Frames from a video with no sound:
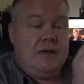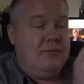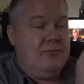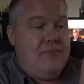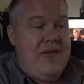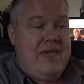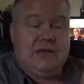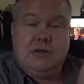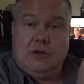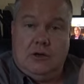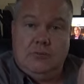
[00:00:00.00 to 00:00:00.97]

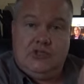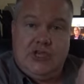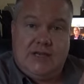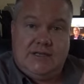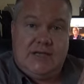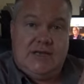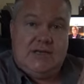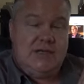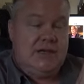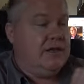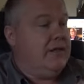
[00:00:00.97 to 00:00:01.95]
metal object in
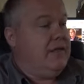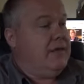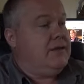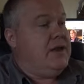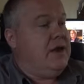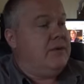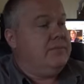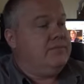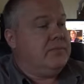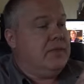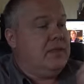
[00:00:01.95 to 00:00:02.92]
here. Now,
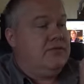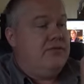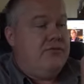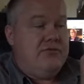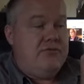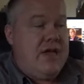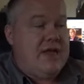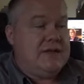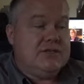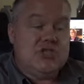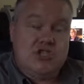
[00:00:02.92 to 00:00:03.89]
that
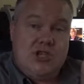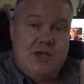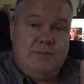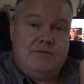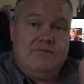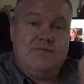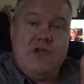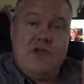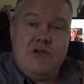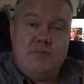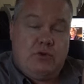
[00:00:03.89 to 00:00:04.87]
is shaped
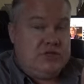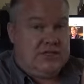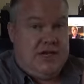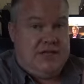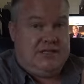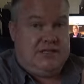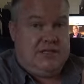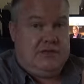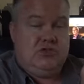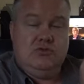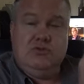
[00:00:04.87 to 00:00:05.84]
very precisely
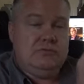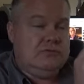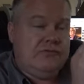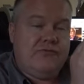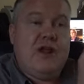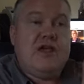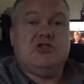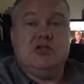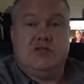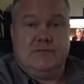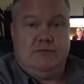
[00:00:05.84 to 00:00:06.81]
to
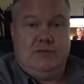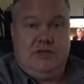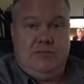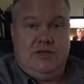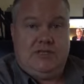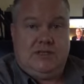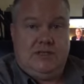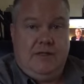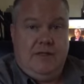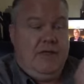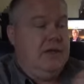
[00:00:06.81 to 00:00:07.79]
fractions of a millimeter
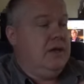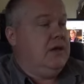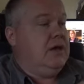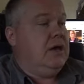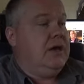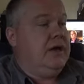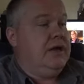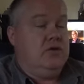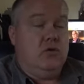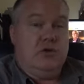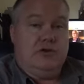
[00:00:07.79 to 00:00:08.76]

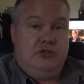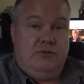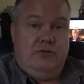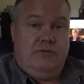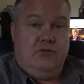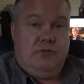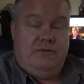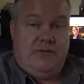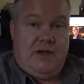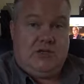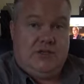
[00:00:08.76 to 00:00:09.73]
in order to perform the
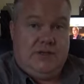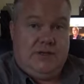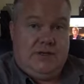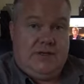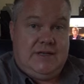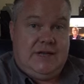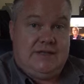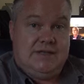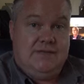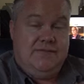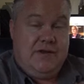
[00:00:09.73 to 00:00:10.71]
function that it
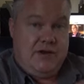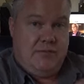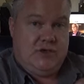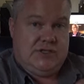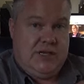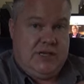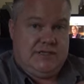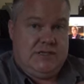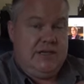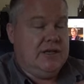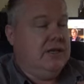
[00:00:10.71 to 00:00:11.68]
does very
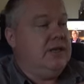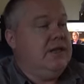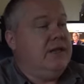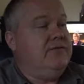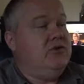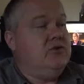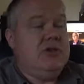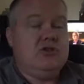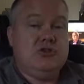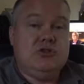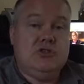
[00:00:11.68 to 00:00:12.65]
precisely. If you
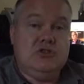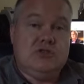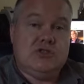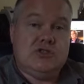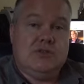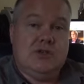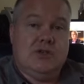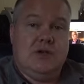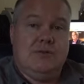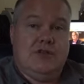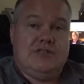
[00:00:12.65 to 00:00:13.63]
introduce
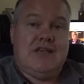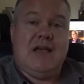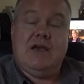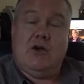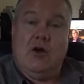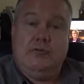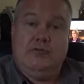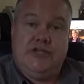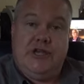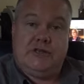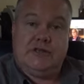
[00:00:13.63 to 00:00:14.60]
a metallic
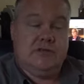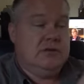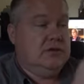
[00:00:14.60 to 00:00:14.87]
object